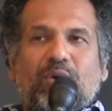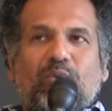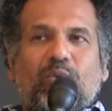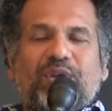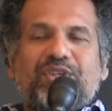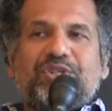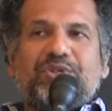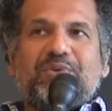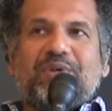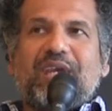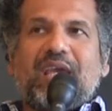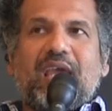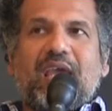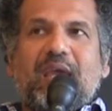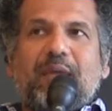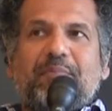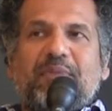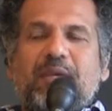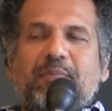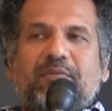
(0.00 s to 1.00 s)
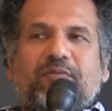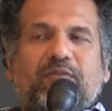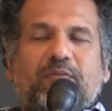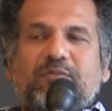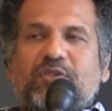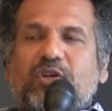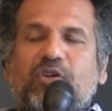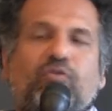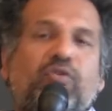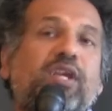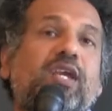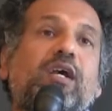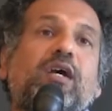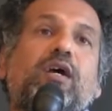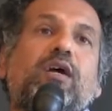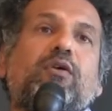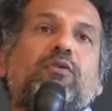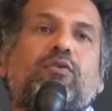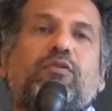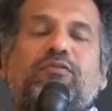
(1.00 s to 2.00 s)
When you hear people from
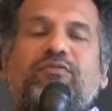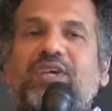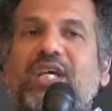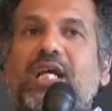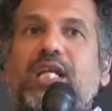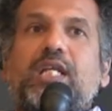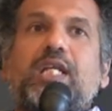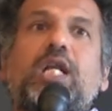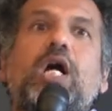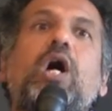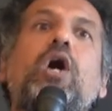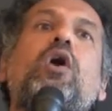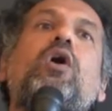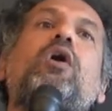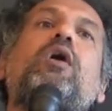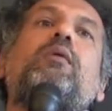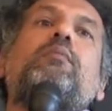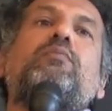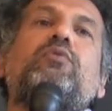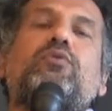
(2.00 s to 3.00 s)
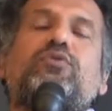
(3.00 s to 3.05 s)
Korea or Vietnam